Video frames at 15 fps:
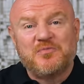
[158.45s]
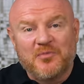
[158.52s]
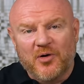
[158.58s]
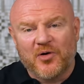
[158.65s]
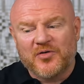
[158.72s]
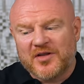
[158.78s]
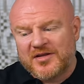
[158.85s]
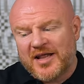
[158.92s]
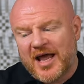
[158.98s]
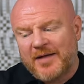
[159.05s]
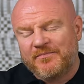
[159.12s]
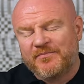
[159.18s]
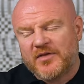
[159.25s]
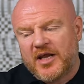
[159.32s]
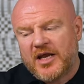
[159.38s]
more than
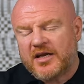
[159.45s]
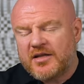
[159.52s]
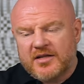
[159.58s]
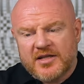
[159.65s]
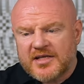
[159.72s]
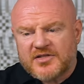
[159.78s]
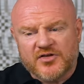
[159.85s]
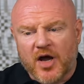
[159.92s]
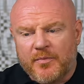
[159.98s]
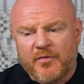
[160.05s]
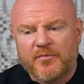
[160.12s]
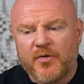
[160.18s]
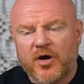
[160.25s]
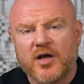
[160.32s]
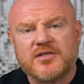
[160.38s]
that in this type
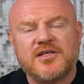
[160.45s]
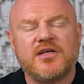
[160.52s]
of product,